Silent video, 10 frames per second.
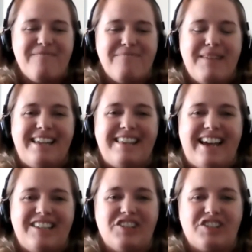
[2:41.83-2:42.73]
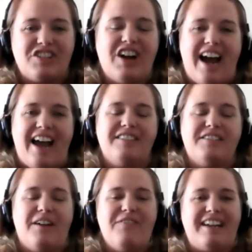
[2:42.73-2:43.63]
Made that to try. So
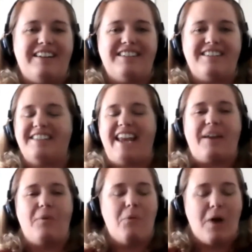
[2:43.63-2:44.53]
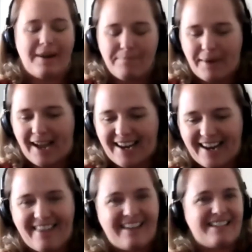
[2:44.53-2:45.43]
I want you to just take one bite
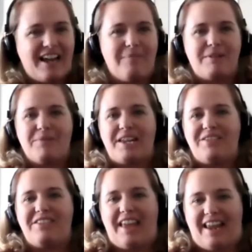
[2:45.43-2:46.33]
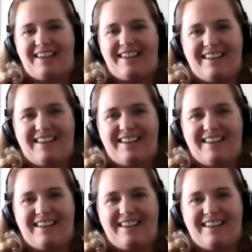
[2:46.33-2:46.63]
and then tell me what you think.